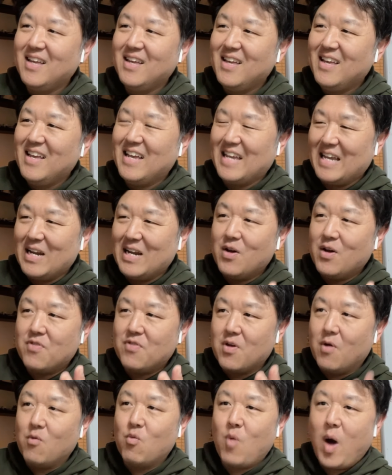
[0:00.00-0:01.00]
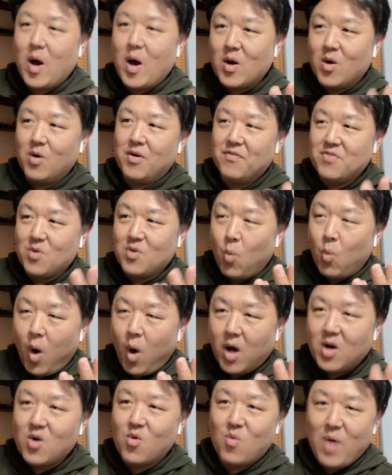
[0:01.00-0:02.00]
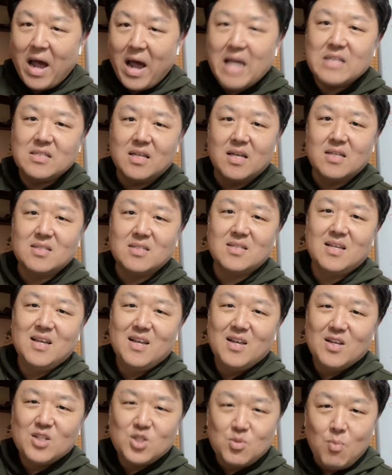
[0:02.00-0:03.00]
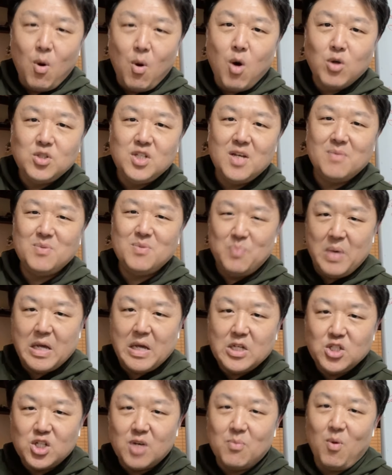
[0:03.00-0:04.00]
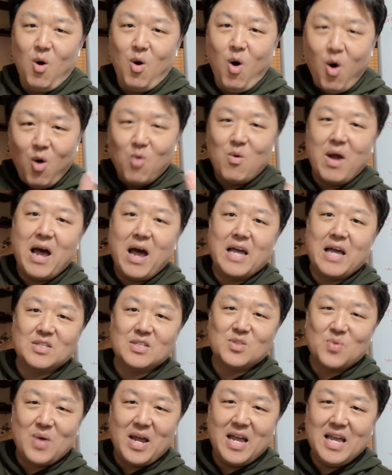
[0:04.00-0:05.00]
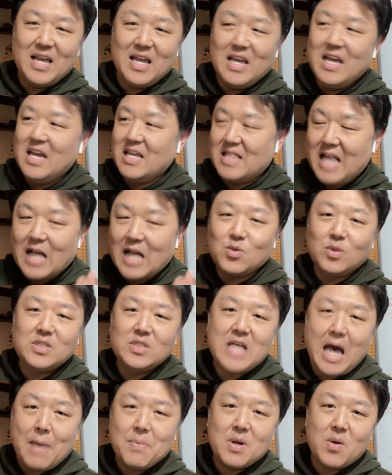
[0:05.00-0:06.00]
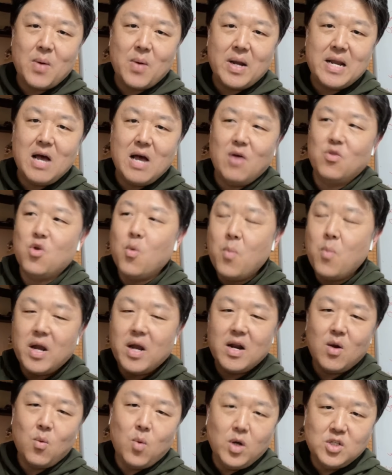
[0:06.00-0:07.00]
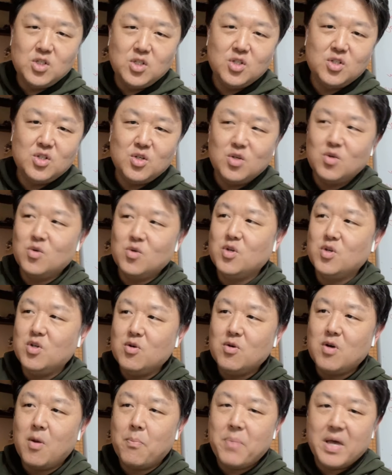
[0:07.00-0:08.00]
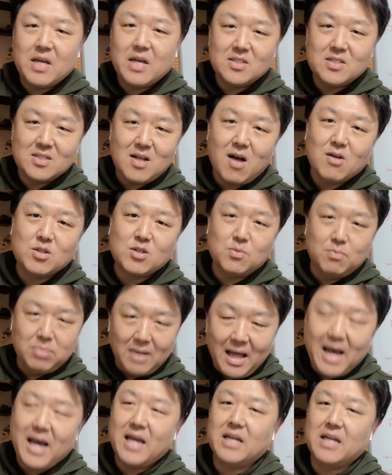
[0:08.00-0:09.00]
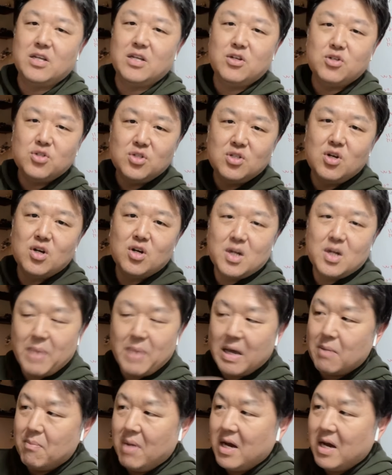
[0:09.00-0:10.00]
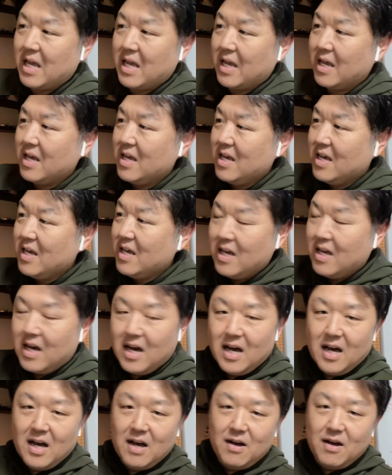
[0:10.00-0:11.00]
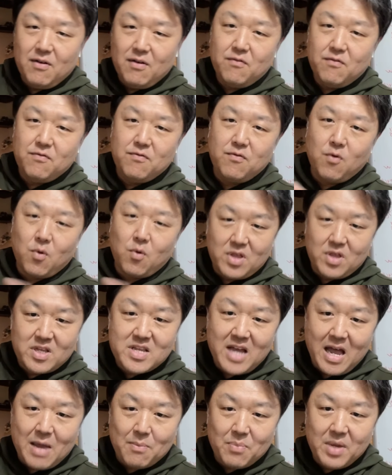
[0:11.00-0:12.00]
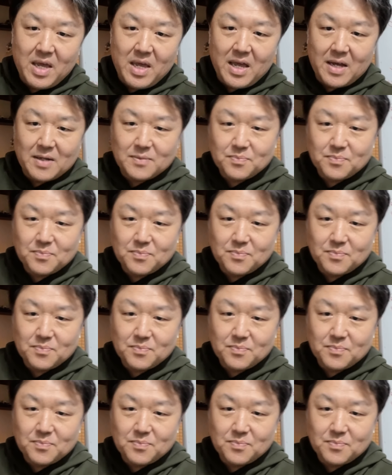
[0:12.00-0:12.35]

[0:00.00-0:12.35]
If the water rises, small ships, big ship, all rise, right? That's what's happening right now. No matter what you do, you could pick stocks blind and you're still going to make money for the time being.